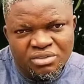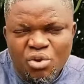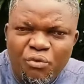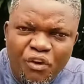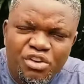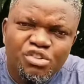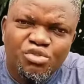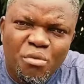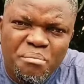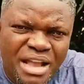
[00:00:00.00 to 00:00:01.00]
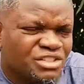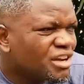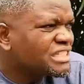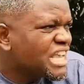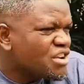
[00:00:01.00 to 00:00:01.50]
So for you to
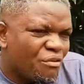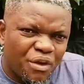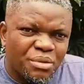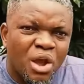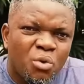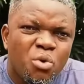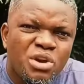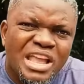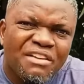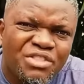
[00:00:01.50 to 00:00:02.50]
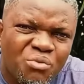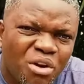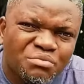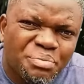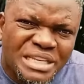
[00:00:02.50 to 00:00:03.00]
mention, say you're from, who gave the
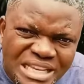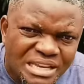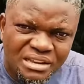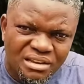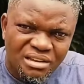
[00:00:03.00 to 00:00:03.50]
word Benin?